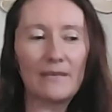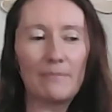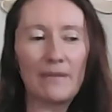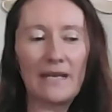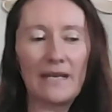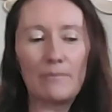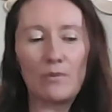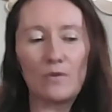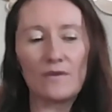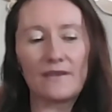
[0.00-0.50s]

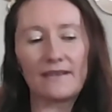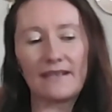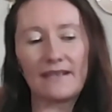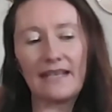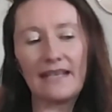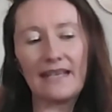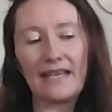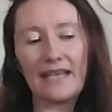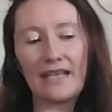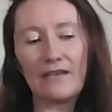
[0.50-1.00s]
people
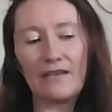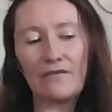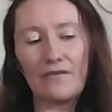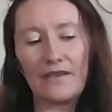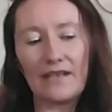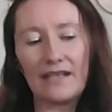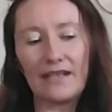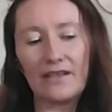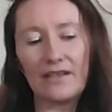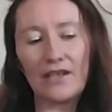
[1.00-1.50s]
see, hear,
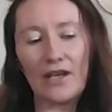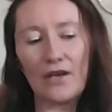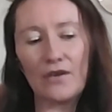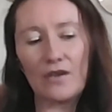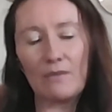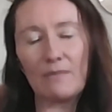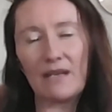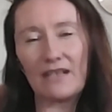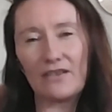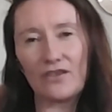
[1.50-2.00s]
feel and know
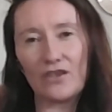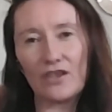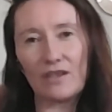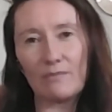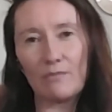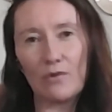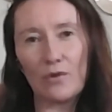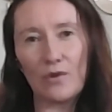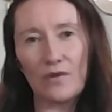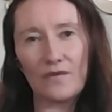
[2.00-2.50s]
the messages
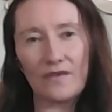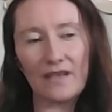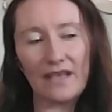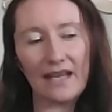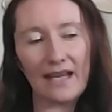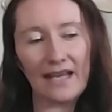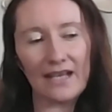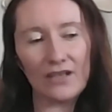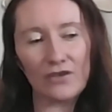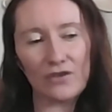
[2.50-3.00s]
more of the
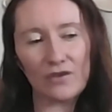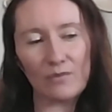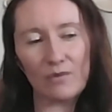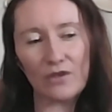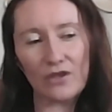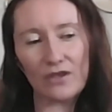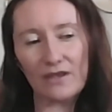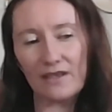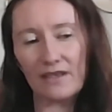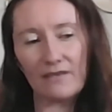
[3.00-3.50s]
angels, which
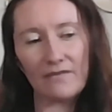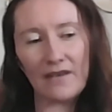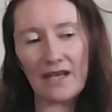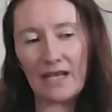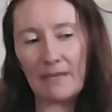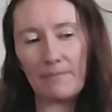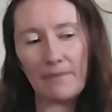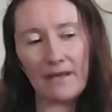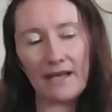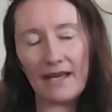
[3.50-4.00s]
can
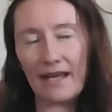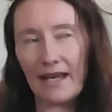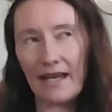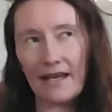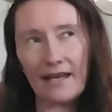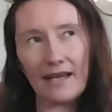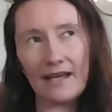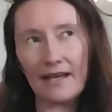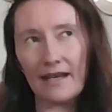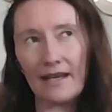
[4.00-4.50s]
develop
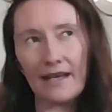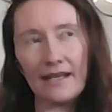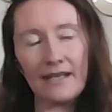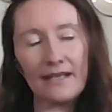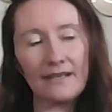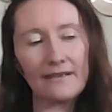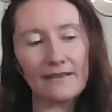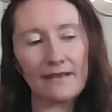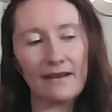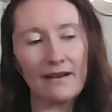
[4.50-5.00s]
at
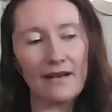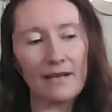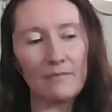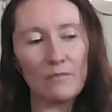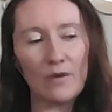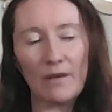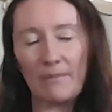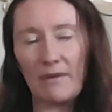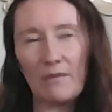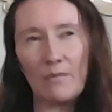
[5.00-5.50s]
any time.
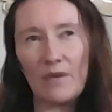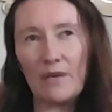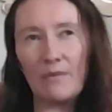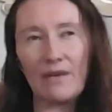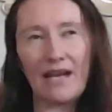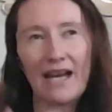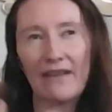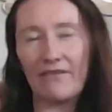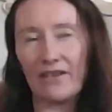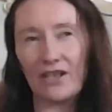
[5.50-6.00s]
I mean, we were
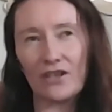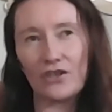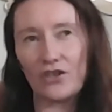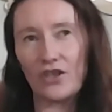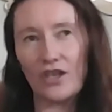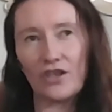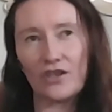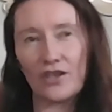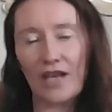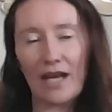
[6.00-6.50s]
having a
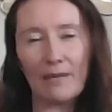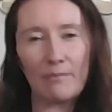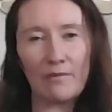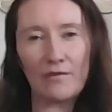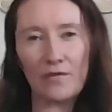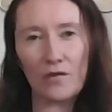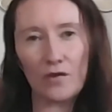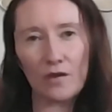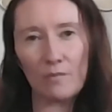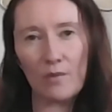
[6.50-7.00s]
chit chat
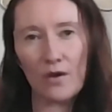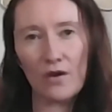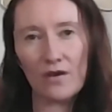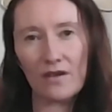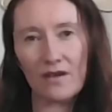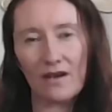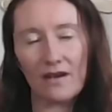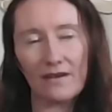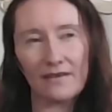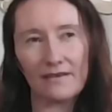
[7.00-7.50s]
before the
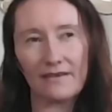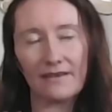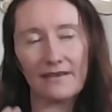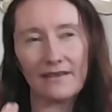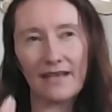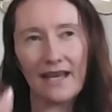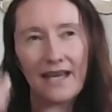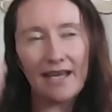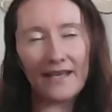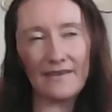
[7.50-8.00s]
podcast
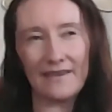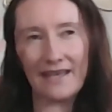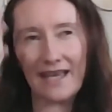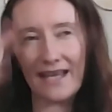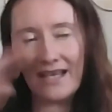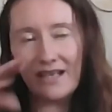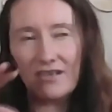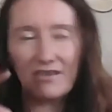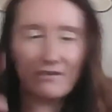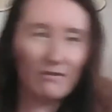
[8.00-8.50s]
today and the
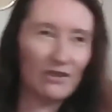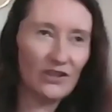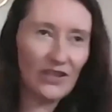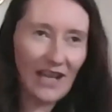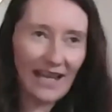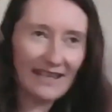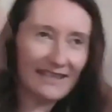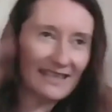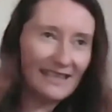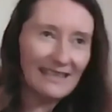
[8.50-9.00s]
angels were
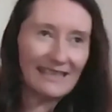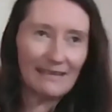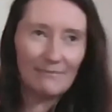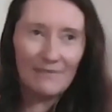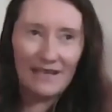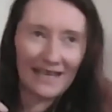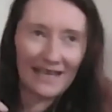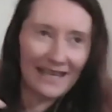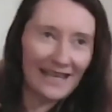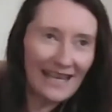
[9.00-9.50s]
chatting to
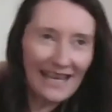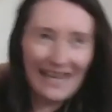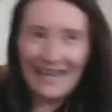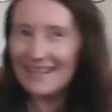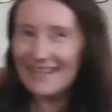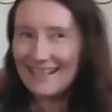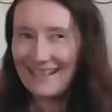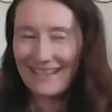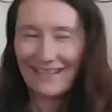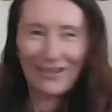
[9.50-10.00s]
me,
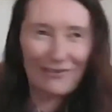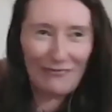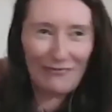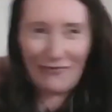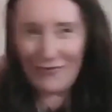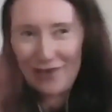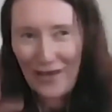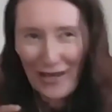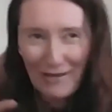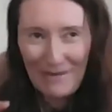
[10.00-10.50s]

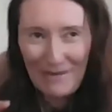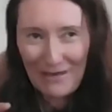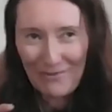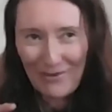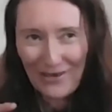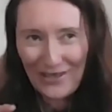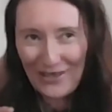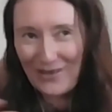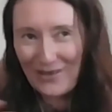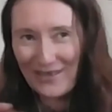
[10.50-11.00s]
confirming
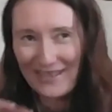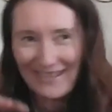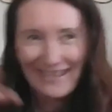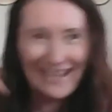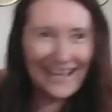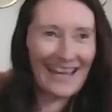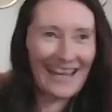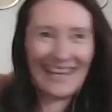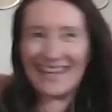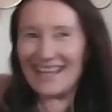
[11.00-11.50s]
what you're
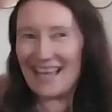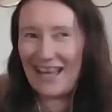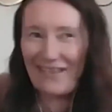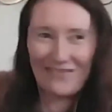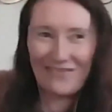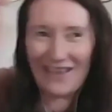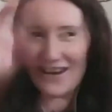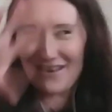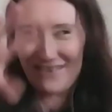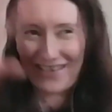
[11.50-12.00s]
saying. Yeah,
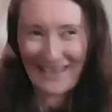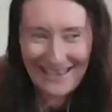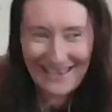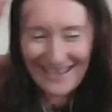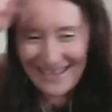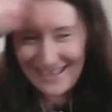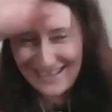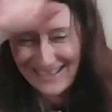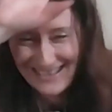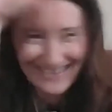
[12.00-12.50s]
bury
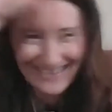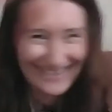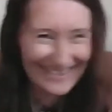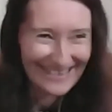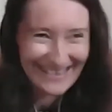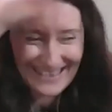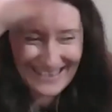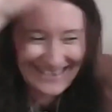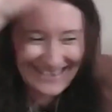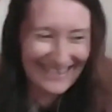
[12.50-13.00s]
this and da
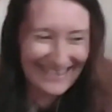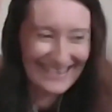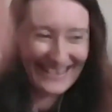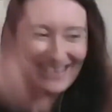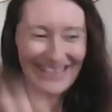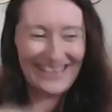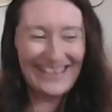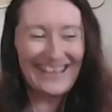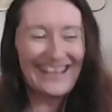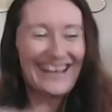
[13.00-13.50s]

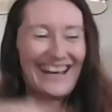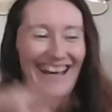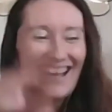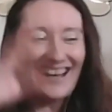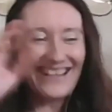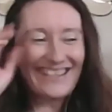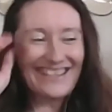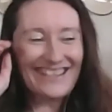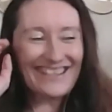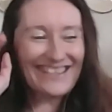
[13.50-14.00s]
da
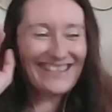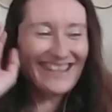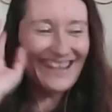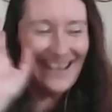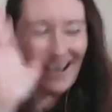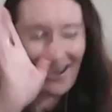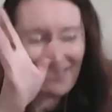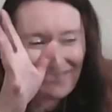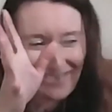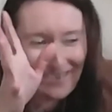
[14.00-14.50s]
da. And it's like
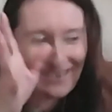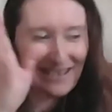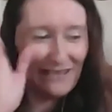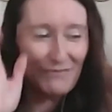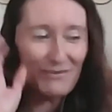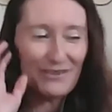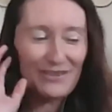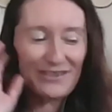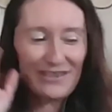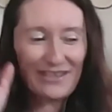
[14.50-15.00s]
everything
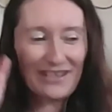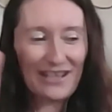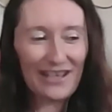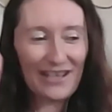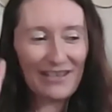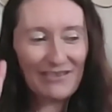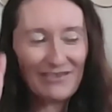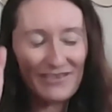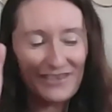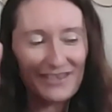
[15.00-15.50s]
was, you
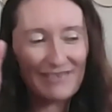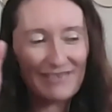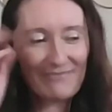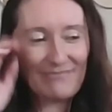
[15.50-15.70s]
know, just,